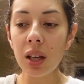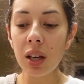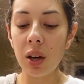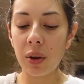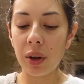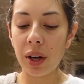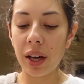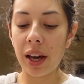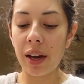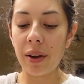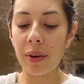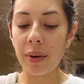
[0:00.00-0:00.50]

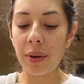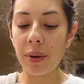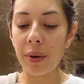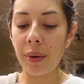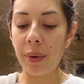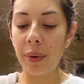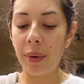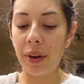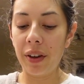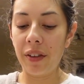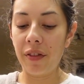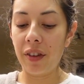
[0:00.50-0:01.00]
Okay, I don't
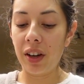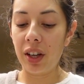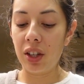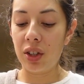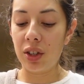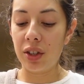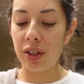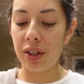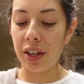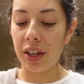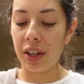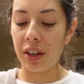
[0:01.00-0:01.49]
know if I
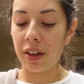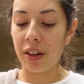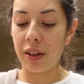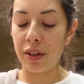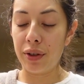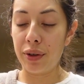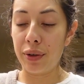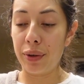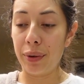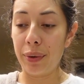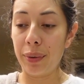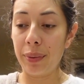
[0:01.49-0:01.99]
just like
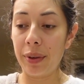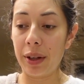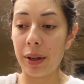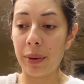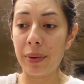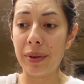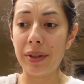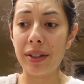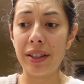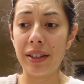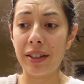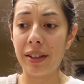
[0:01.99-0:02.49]
assumed I
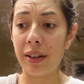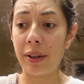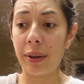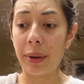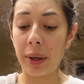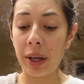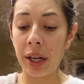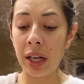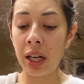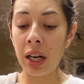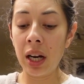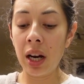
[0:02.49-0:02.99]
was this
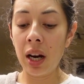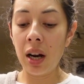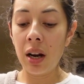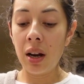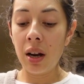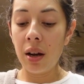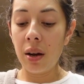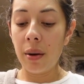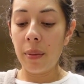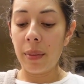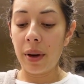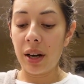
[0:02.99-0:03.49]
hungry,
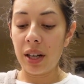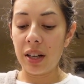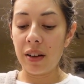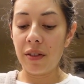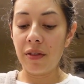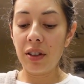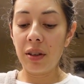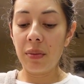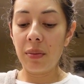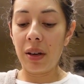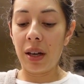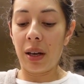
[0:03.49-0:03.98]
but I
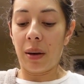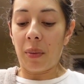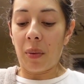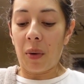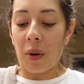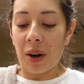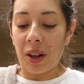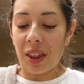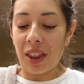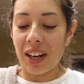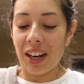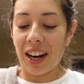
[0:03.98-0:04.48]
definitely made
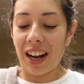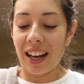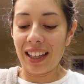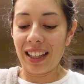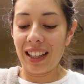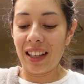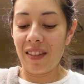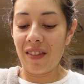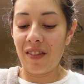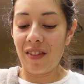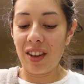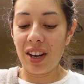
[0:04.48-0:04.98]
more than I
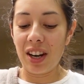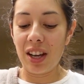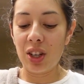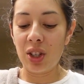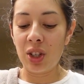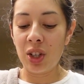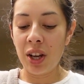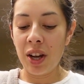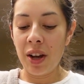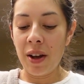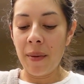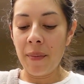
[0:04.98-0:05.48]
can
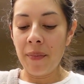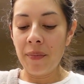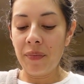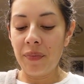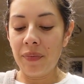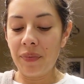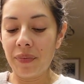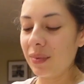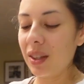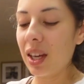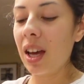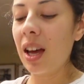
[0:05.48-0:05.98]
finish.
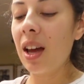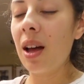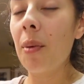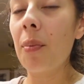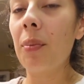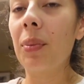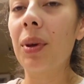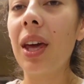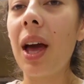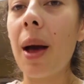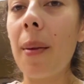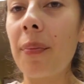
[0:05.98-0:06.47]

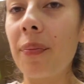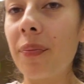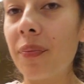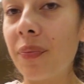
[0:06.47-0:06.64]
Yeah,